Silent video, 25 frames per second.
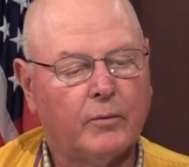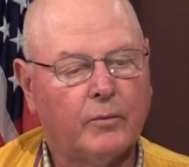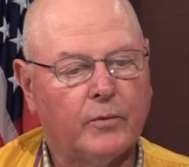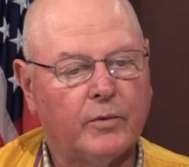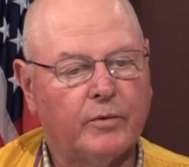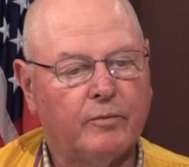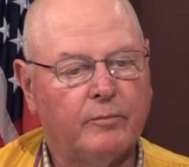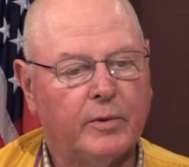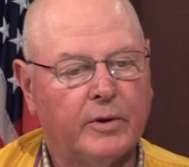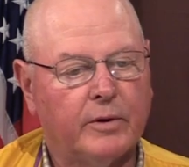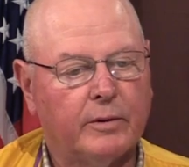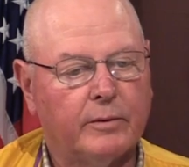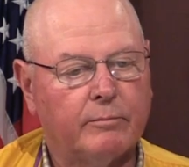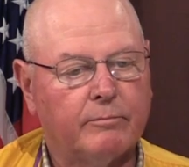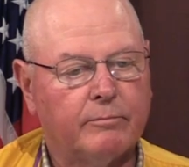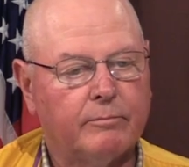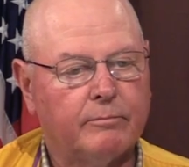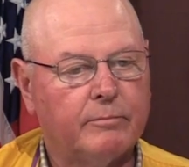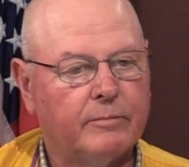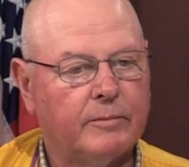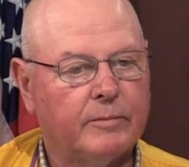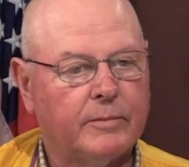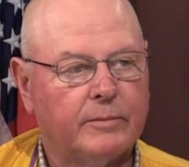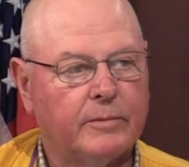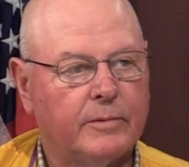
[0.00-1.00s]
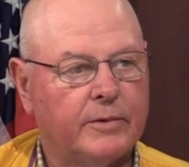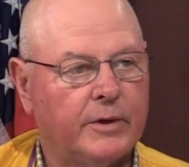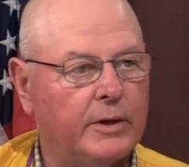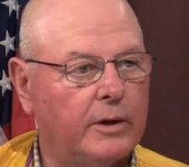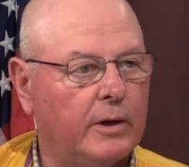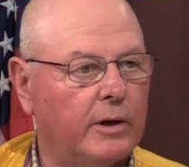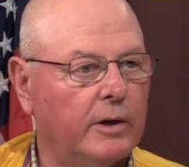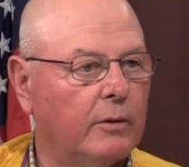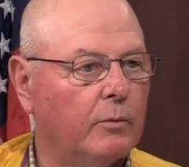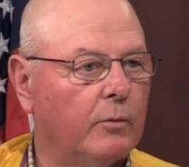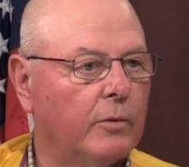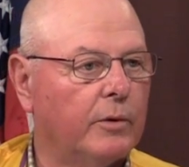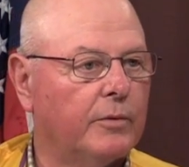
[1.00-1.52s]
We've been
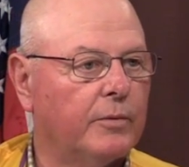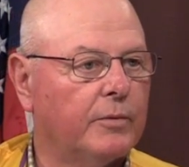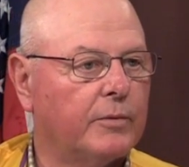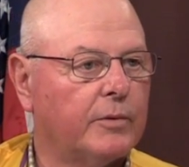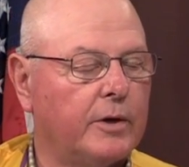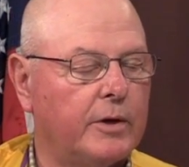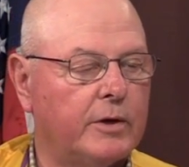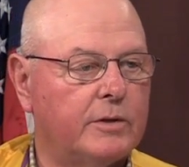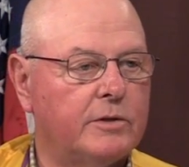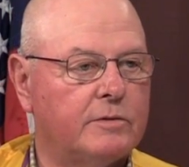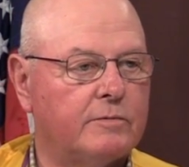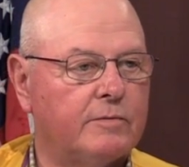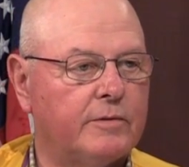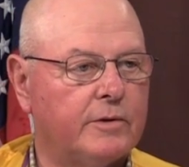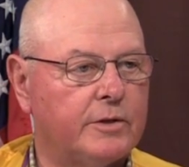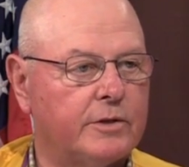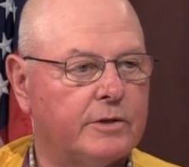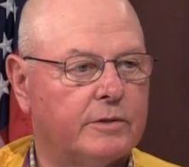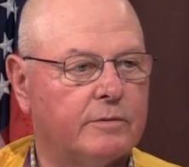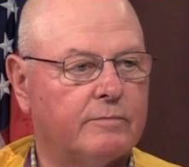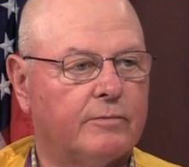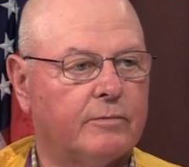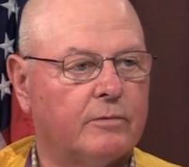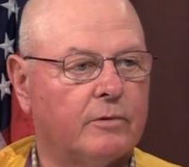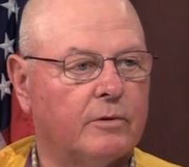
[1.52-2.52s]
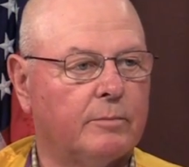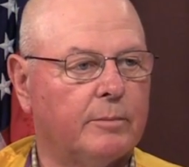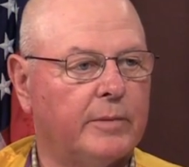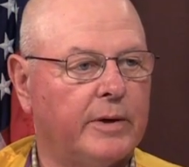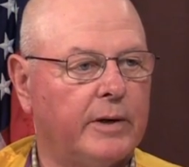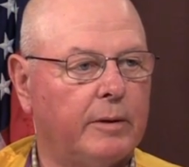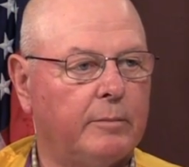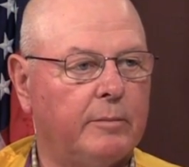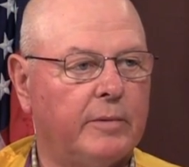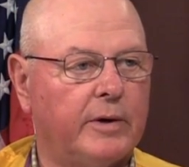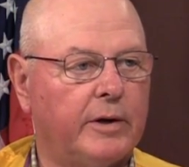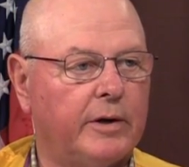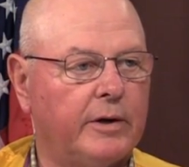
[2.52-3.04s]
dealing with kids' vision for
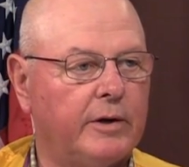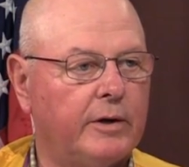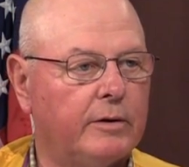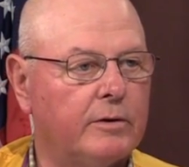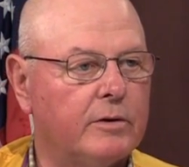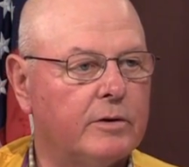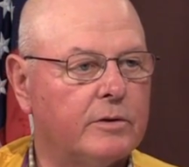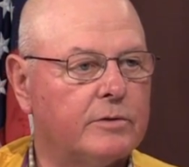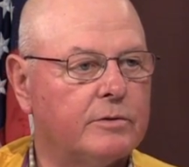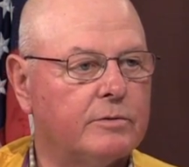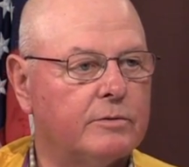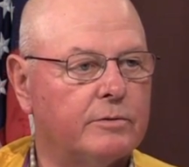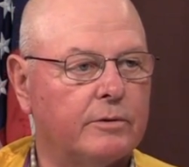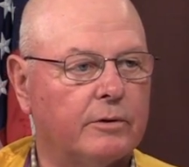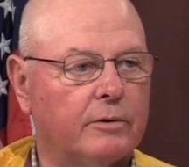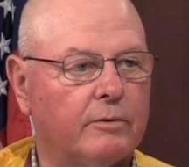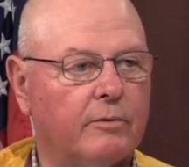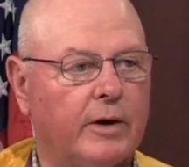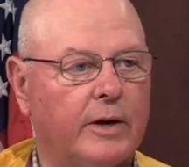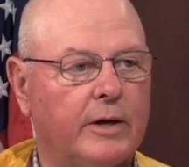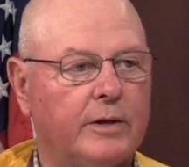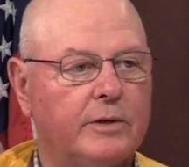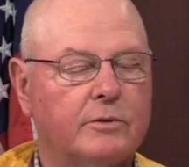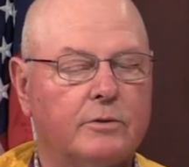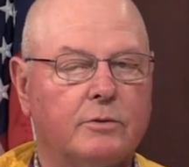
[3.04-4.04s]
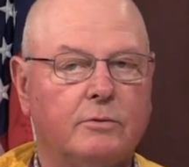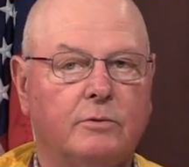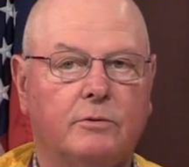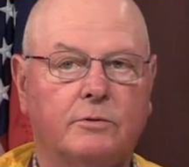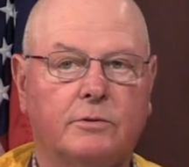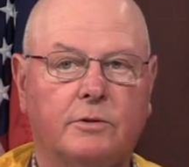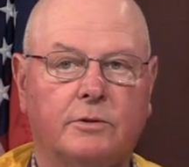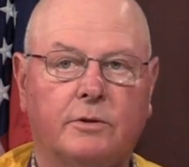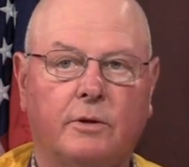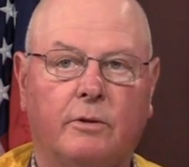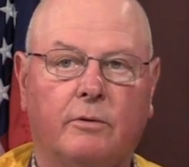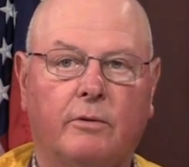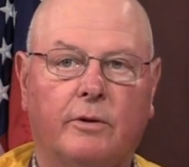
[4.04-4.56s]
many, many years through the grade schools,
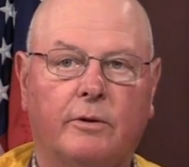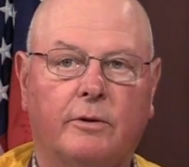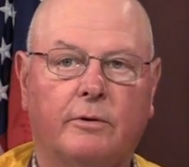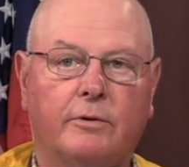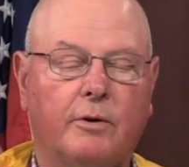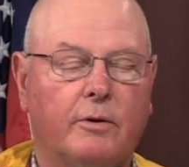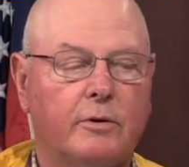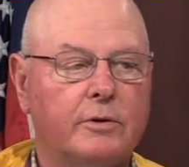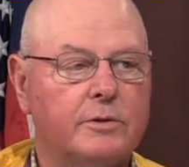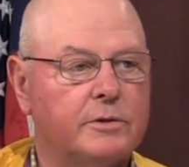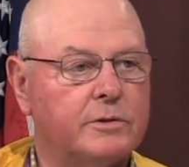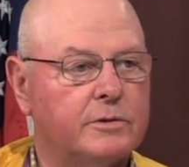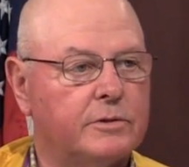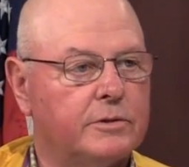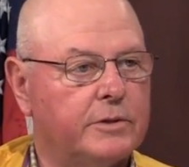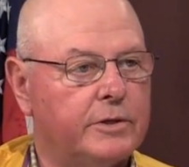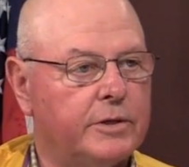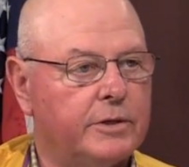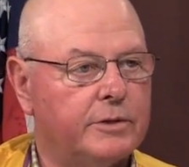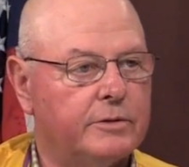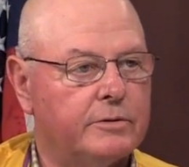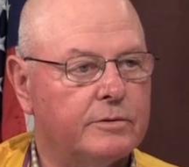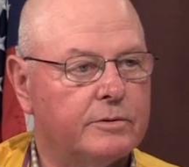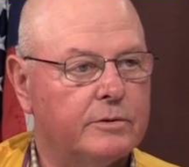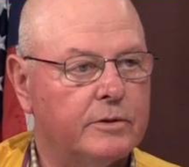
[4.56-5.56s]
the nurses, teachers.